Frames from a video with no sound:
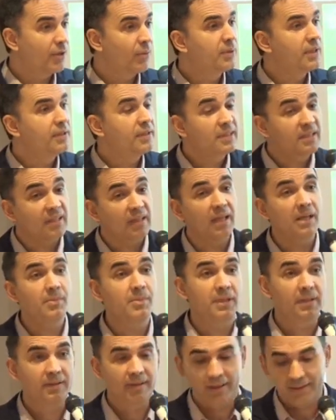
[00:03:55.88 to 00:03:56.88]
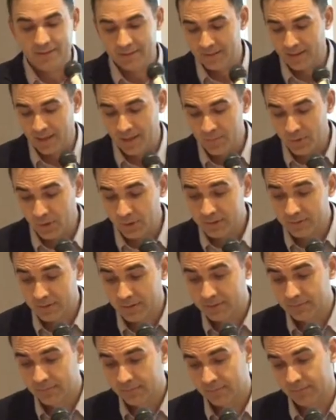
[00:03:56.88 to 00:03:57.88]
with a disclaimer that uh, I'm not
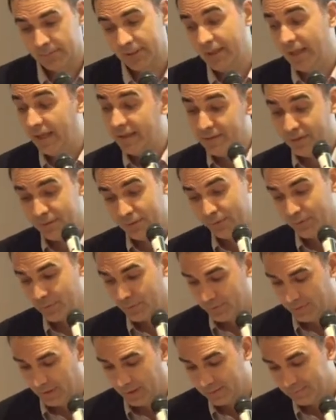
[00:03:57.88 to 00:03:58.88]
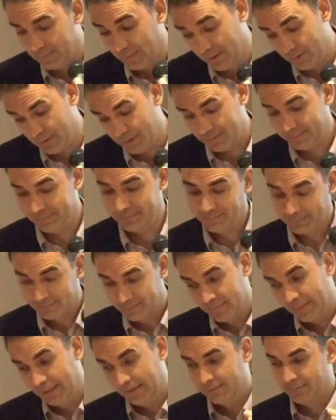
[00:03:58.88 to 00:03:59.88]
related to uh, our
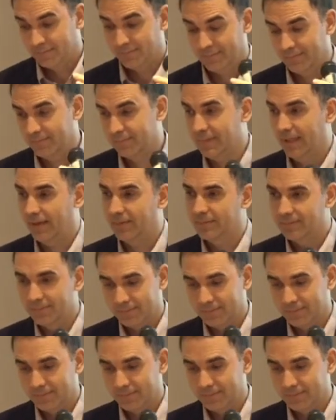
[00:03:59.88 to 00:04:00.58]
yeah,